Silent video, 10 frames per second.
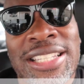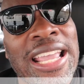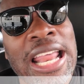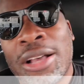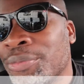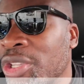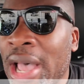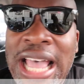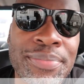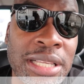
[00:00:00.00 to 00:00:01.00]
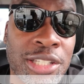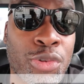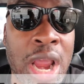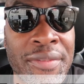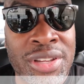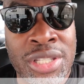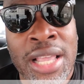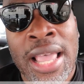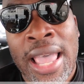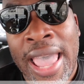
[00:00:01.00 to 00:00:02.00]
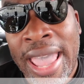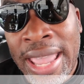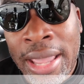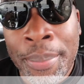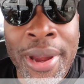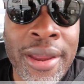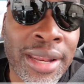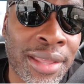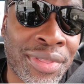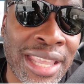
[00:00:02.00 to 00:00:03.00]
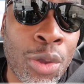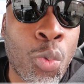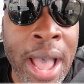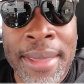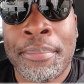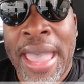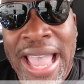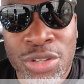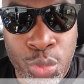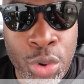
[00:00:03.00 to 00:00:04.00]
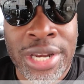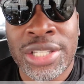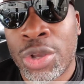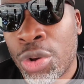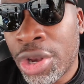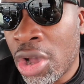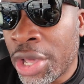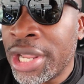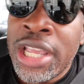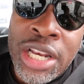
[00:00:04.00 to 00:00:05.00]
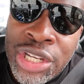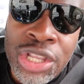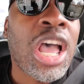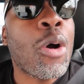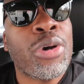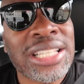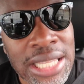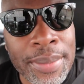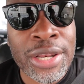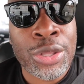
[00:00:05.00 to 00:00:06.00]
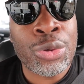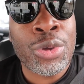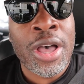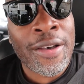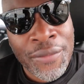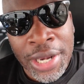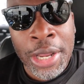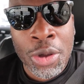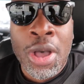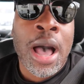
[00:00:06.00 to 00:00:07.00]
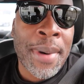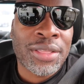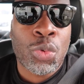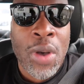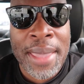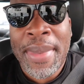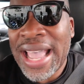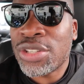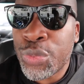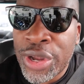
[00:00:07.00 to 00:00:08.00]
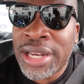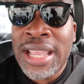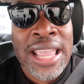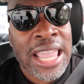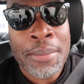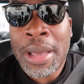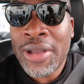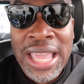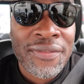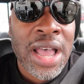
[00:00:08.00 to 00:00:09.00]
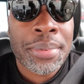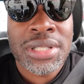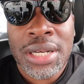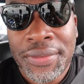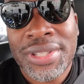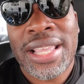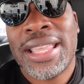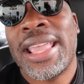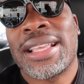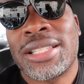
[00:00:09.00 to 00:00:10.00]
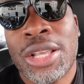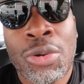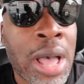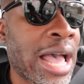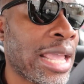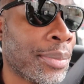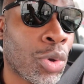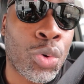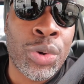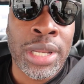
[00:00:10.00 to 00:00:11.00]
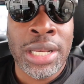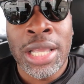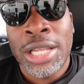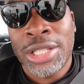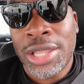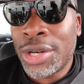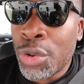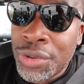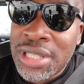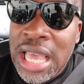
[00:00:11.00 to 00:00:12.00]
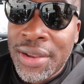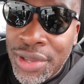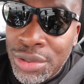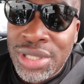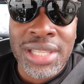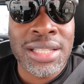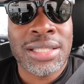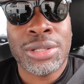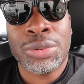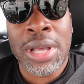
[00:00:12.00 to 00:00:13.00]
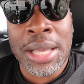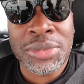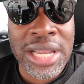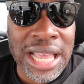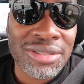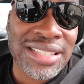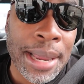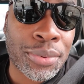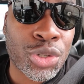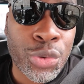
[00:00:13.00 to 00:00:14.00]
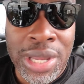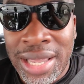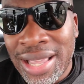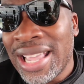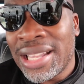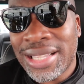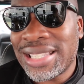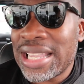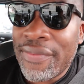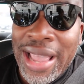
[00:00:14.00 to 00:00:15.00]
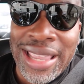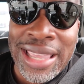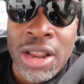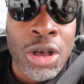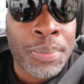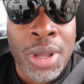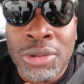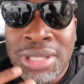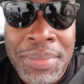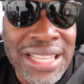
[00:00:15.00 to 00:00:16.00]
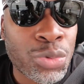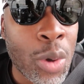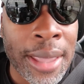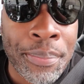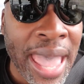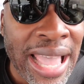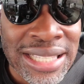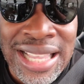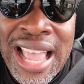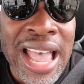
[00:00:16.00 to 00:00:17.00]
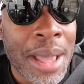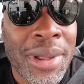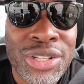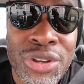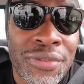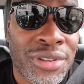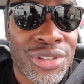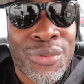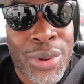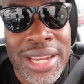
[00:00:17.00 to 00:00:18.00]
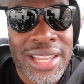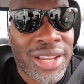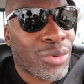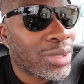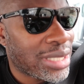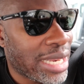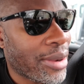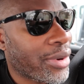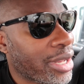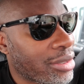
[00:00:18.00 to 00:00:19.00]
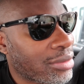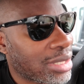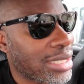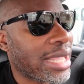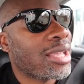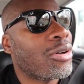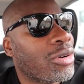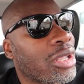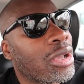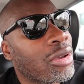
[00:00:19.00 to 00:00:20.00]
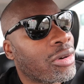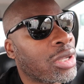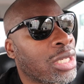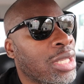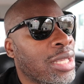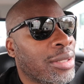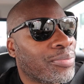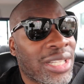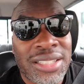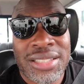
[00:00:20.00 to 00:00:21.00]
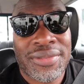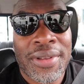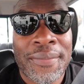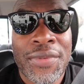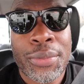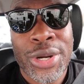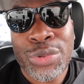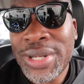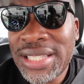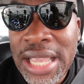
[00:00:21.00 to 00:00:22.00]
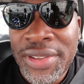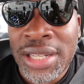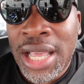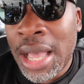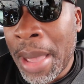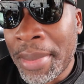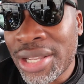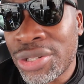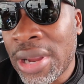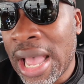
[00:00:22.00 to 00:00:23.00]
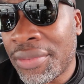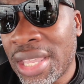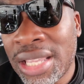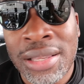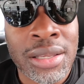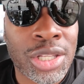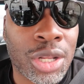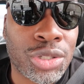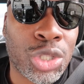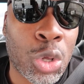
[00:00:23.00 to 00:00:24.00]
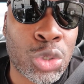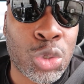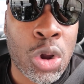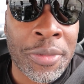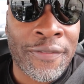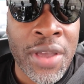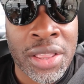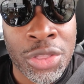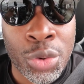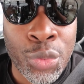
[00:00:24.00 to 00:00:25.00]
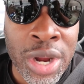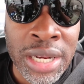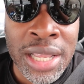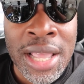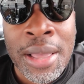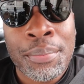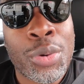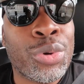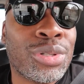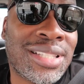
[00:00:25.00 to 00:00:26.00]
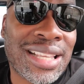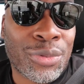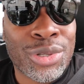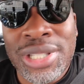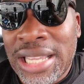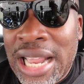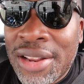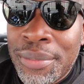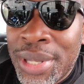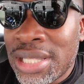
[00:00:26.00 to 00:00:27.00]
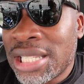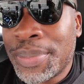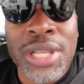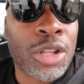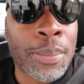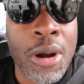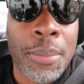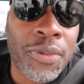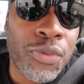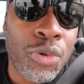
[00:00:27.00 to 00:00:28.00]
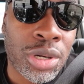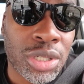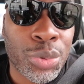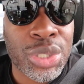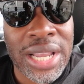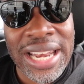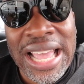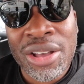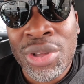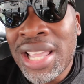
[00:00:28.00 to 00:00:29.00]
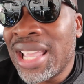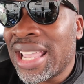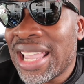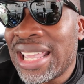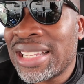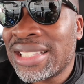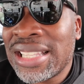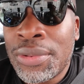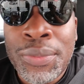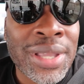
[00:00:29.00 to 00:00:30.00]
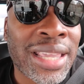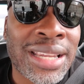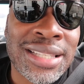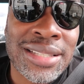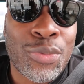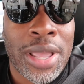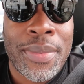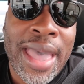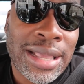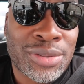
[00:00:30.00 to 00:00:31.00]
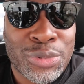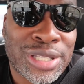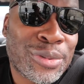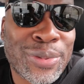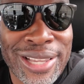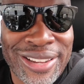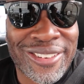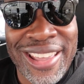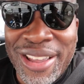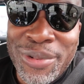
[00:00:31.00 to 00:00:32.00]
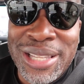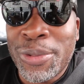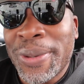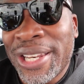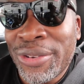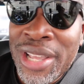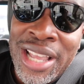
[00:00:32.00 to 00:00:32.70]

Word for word: Check it out. So I asked my subscribers, hey, apparently the white bass run is going on. Do y'all want to see me do a video about the white bass run? And about 85% of you said yes. So I'm going to the north side of Houston to um, check out Cypress Creek to see if I can get up on some of these white bass. I'm not sure if they're still running. You know, what's today right now? What's today? Hold on, y'all. Hold on. It's um, February 27th. Um, I'm not sure how the, you know, snowstorm affected the run, but we'll see. We'll see. I've never been to this particular park before, so we'll check it out and see what we can get into some white bass. We'll see what we can do, okay? We'll see what we can do.